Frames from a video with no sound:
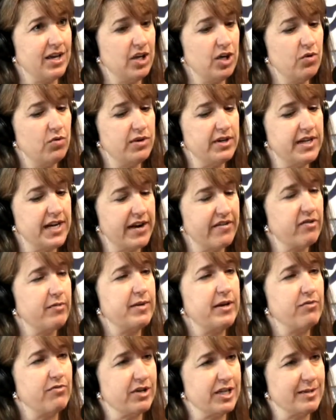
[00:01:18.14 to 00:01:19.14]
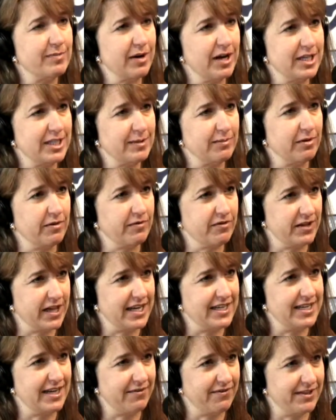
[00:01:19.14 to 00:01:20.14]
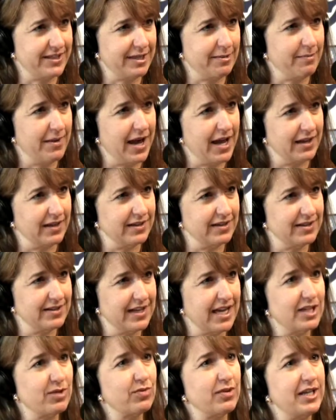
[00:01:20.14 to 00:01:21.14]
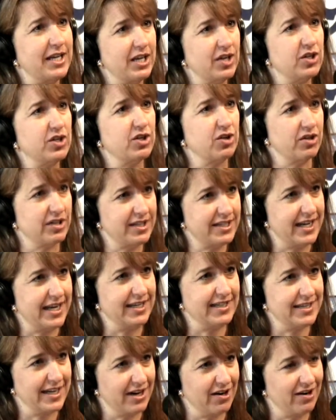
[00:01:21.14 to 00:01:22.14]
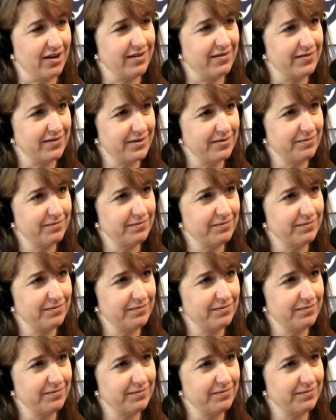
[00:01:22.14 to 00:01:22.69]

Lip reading: You would never be responsible for that deficit balance. That's what the insurance takes care of.